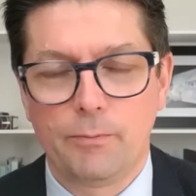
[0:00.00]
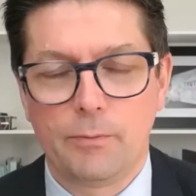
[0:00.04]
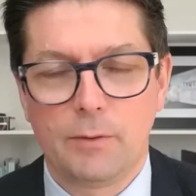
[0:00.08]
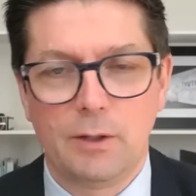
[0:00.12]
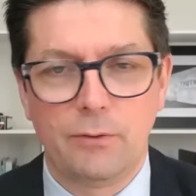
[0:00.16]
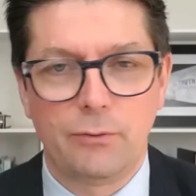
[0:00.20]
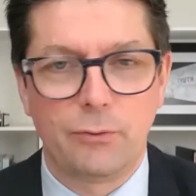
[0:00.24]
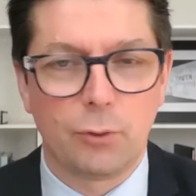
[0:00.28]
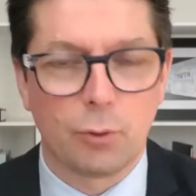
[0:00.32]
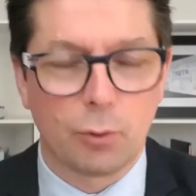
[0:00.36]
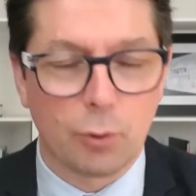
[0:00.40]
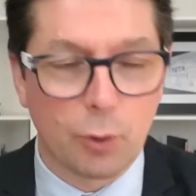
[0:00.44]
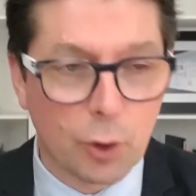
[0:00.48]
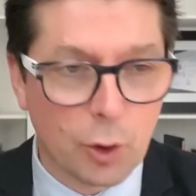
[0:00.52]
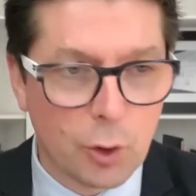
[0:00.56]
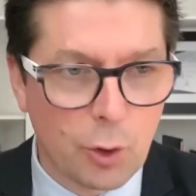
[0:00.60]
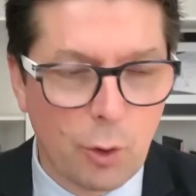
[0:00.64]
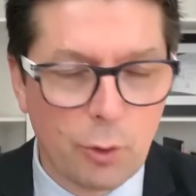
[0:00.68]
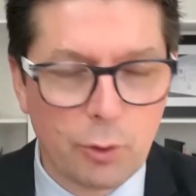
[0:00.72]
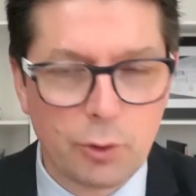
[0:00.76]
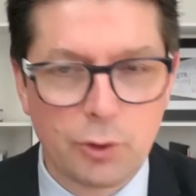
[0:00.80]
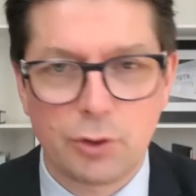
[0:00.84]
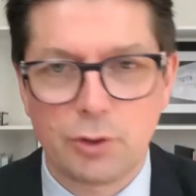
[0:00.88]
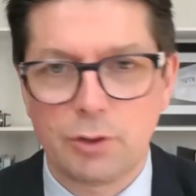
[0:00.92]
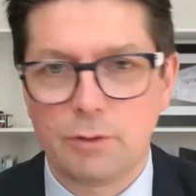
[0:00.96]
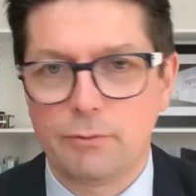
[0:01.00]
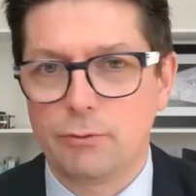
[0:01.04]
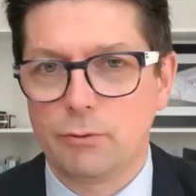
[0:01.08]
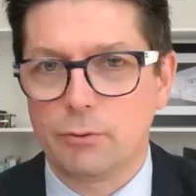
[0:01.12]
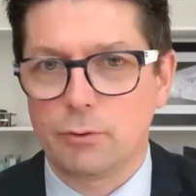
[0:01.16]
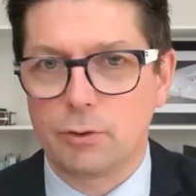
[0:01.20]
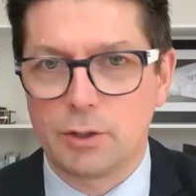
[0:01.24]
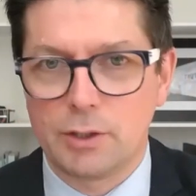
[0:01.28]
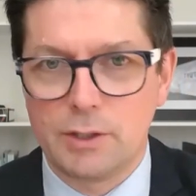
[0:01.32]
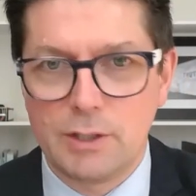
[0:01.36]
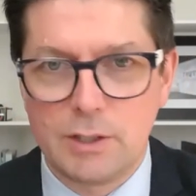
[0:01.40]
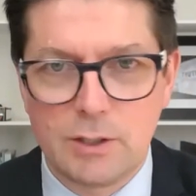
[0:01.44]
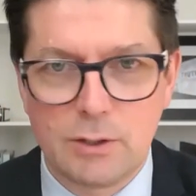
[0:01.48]
If you're a coach, if you're
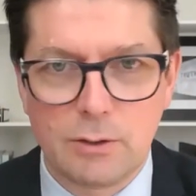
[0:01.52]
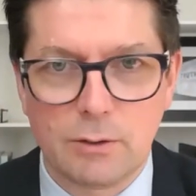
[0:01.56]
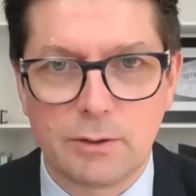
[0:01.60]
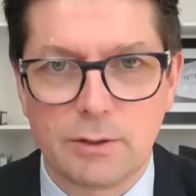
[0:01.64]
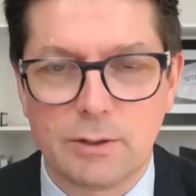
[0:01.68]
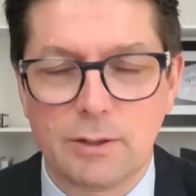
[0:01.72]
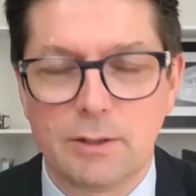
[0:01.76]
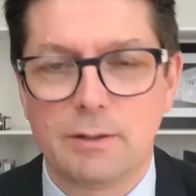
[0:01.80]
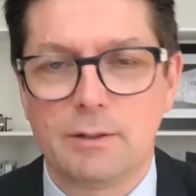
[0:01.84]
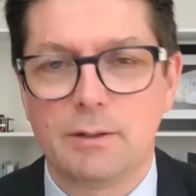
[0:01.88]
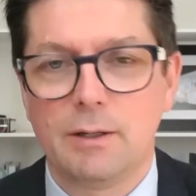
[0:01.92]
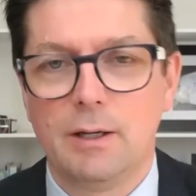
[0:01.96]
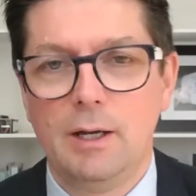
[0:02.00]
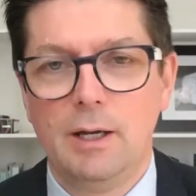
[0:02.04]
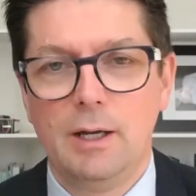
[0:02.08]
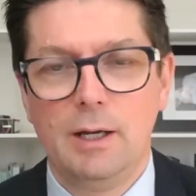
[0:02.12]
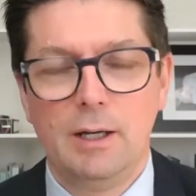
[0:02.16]
a consultant,